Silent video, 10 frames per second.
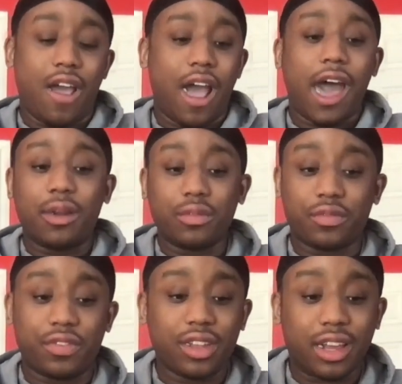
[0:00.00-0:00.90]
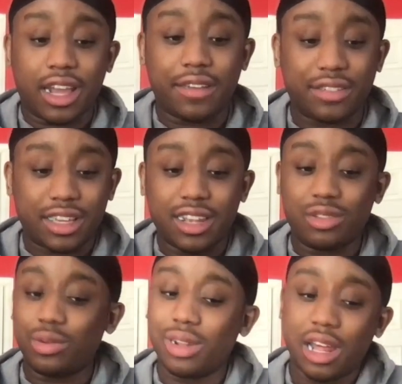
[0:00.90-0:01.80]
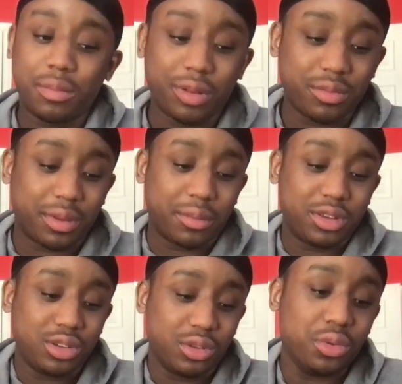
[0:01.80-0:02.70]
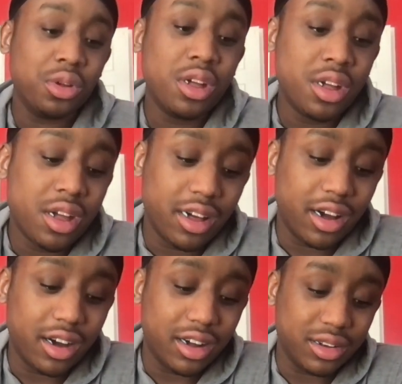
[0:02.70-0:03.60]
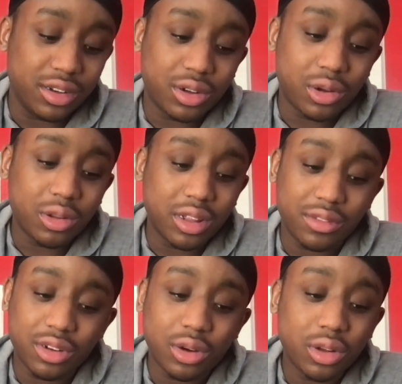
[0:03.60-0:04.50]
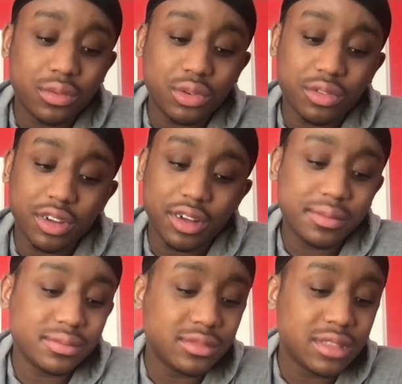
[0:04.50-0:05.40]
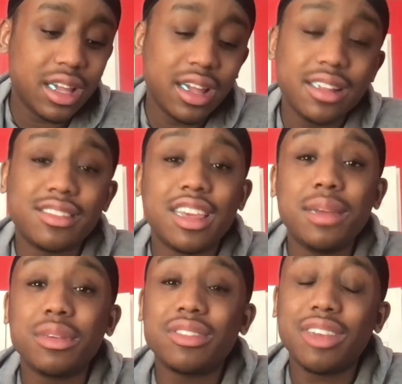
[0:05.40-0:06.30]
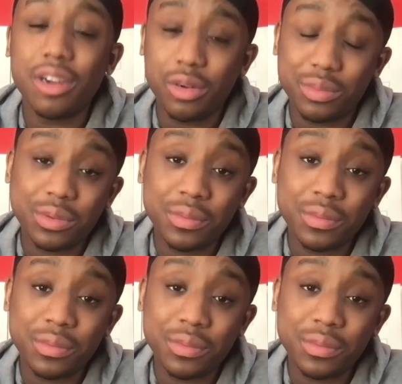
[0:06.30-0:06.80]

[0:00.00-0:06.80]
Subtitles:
I don't feel like I have to get into a lot of players, but I'm going to do. Nikola Vucevic. Team is terrible.